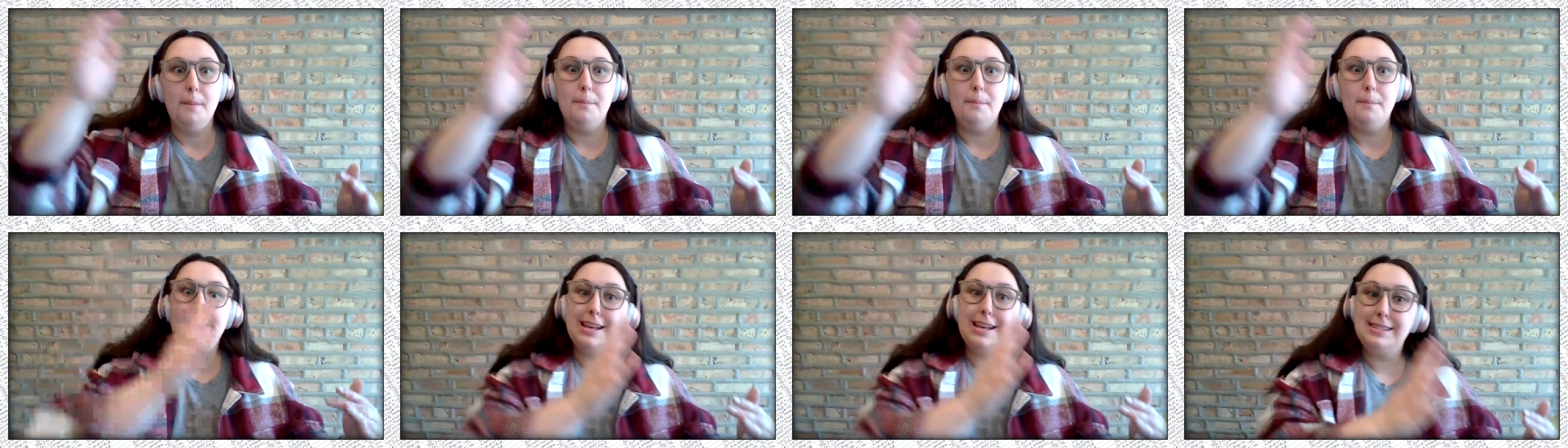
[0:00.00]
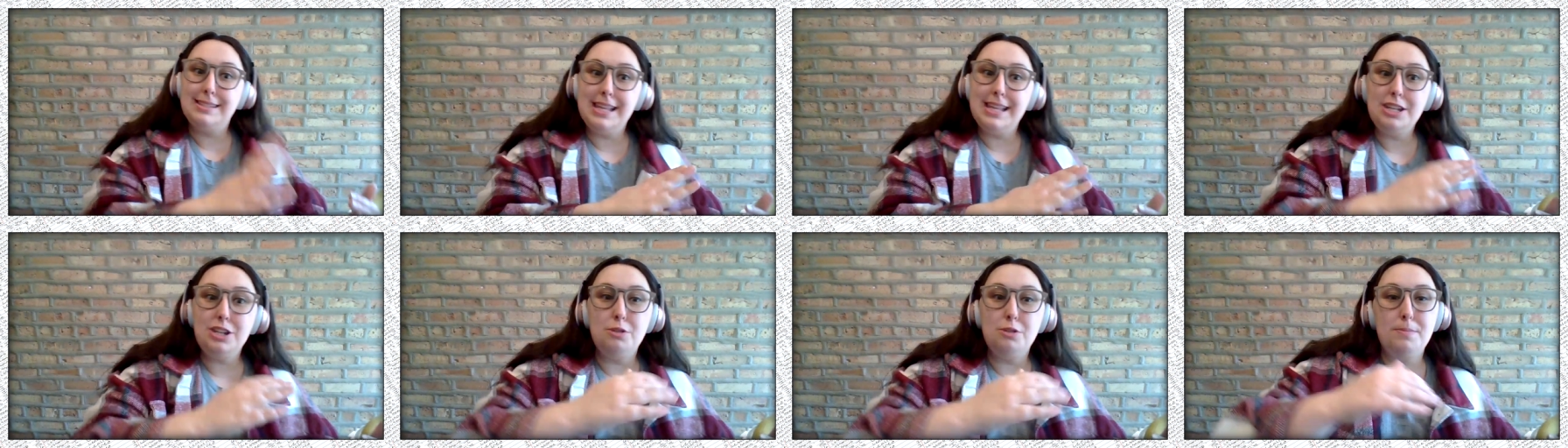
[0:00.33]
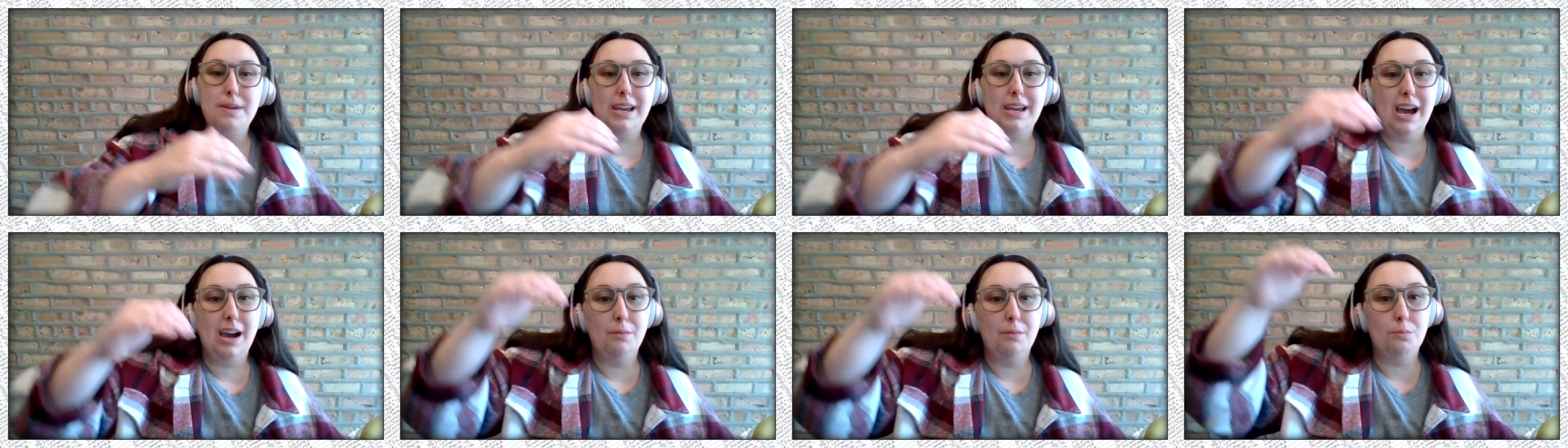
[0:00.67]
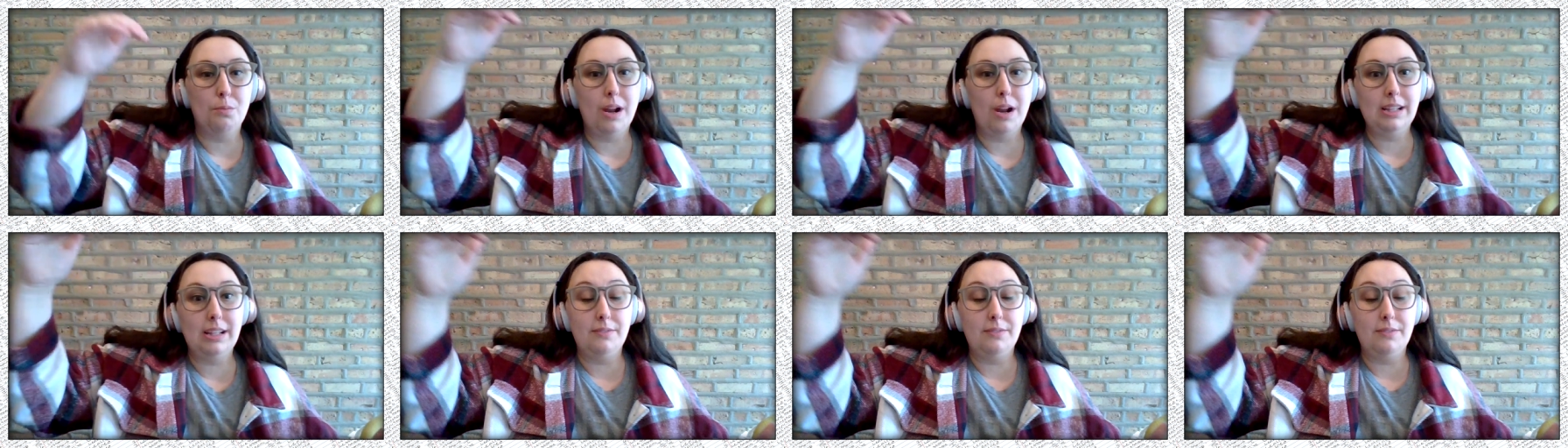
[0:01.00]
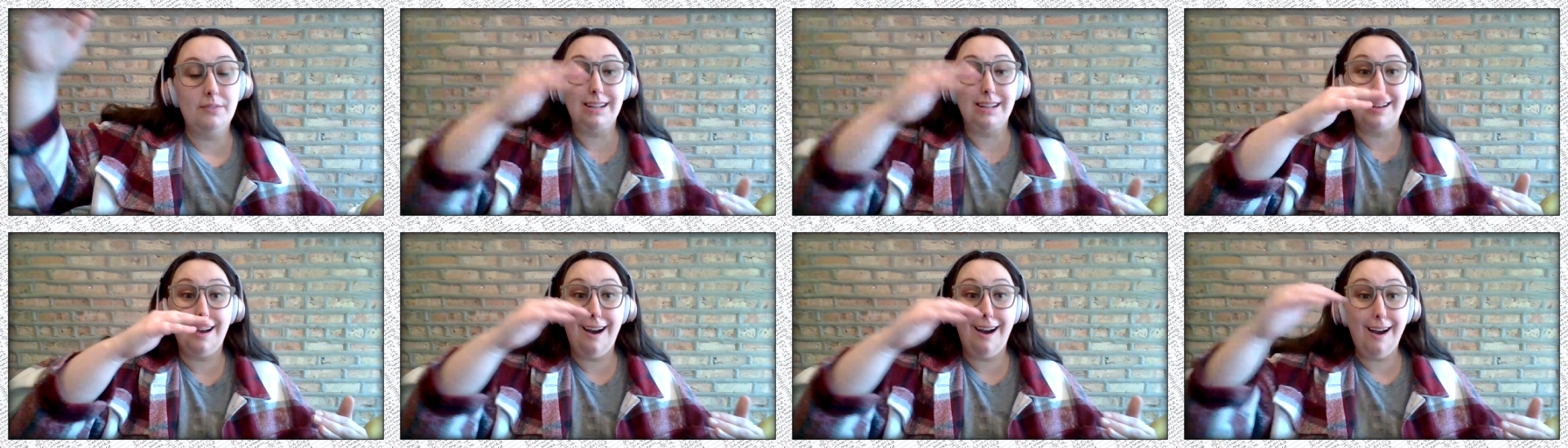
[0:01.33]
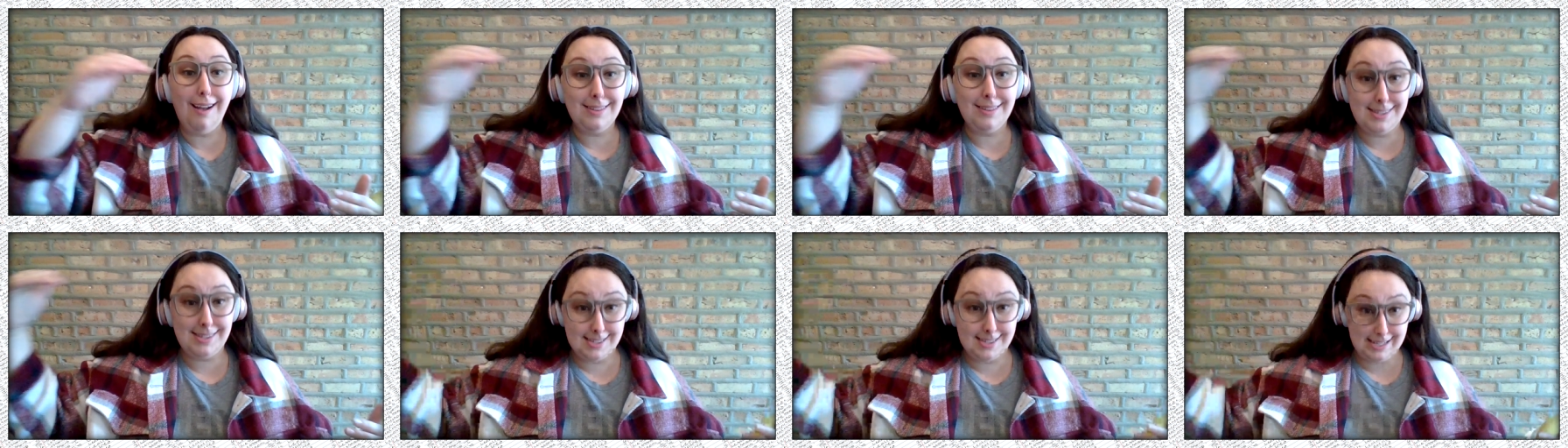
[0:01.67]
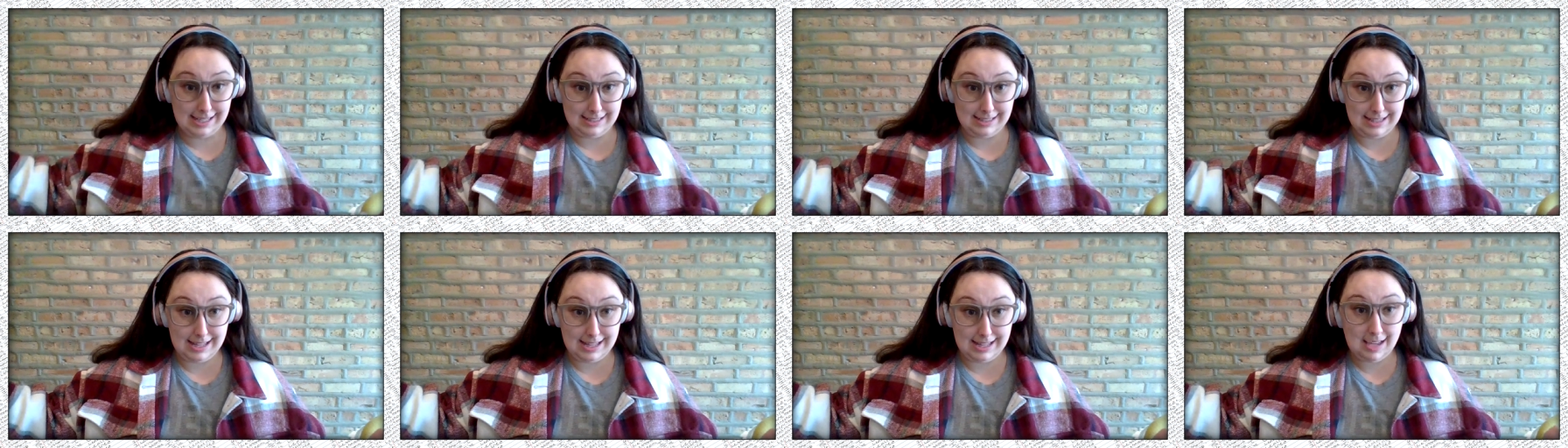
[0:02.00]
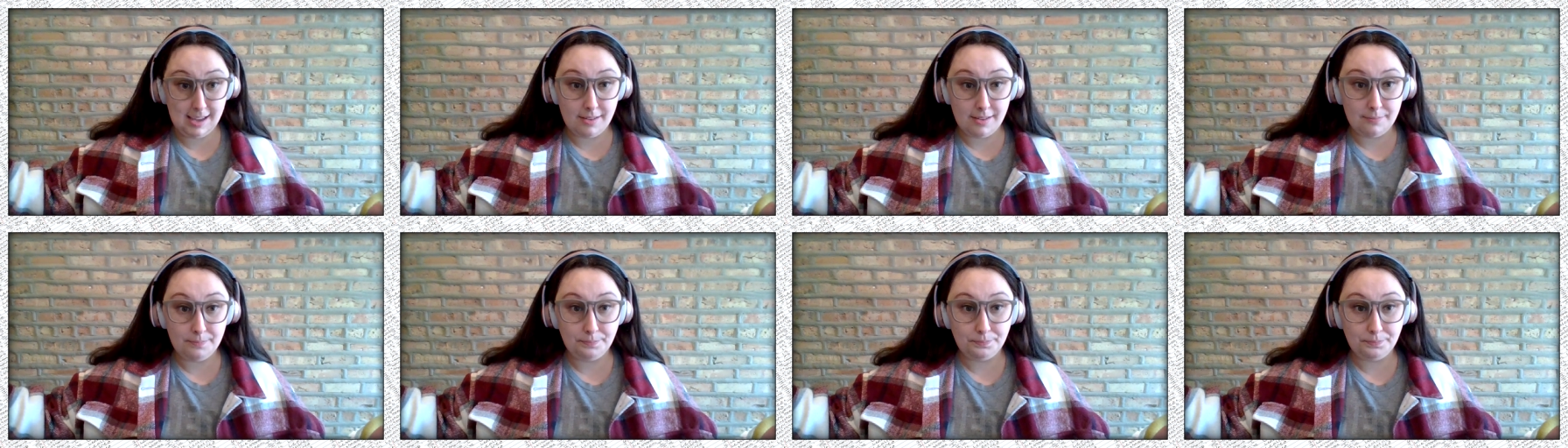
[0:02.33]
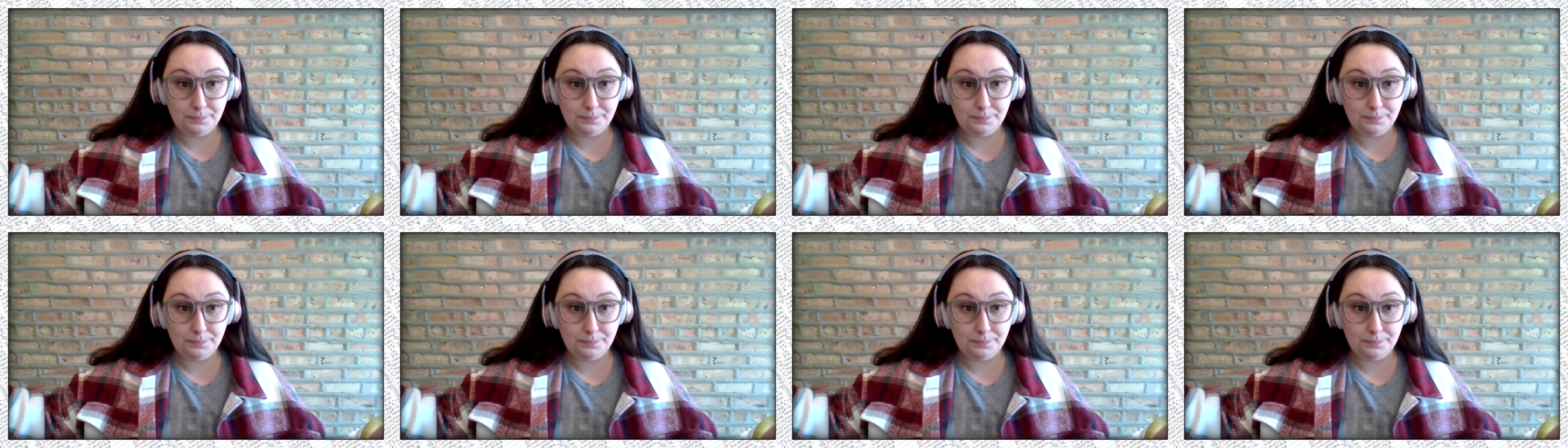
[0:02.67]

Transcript: because then you become relevant constantly